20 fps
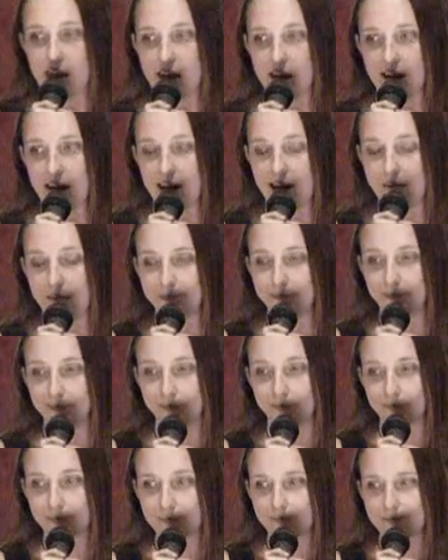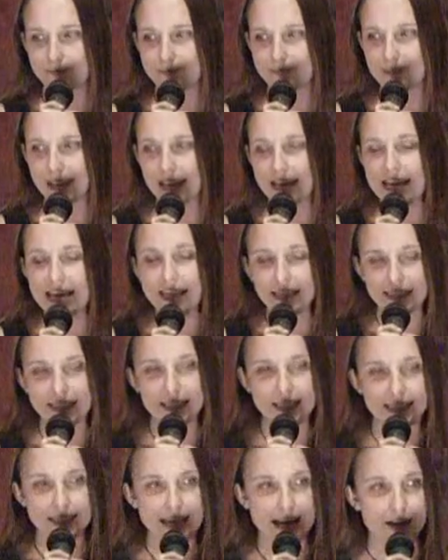And he
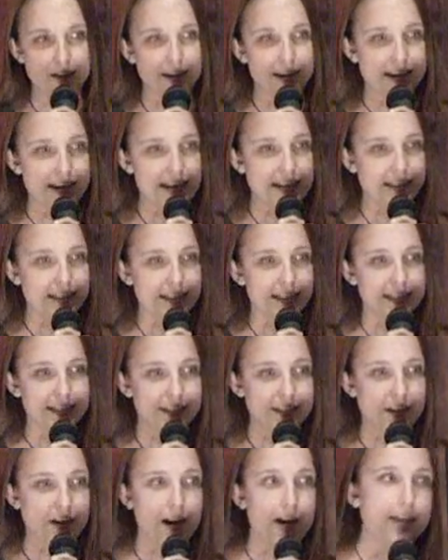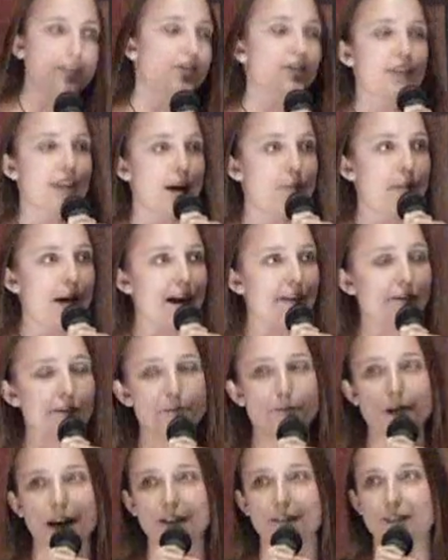sits down, and he says, I just got back
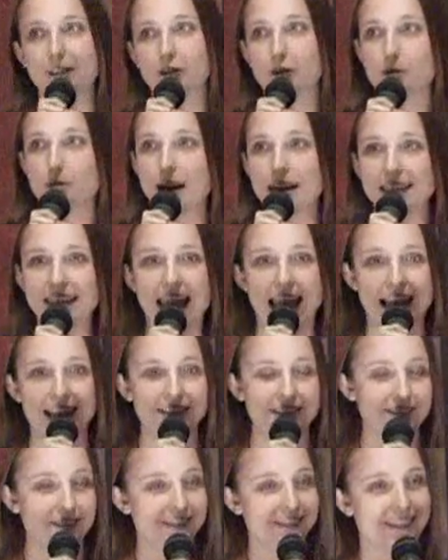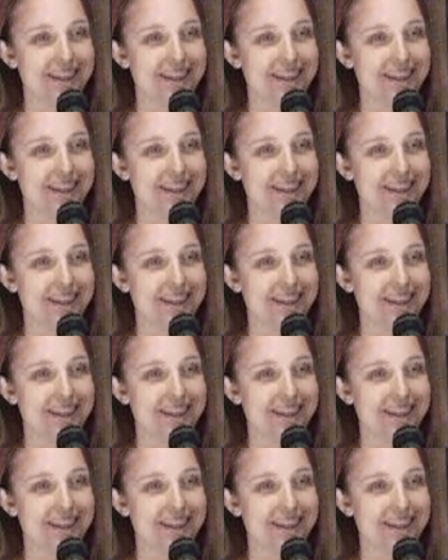from breakfast with my dad.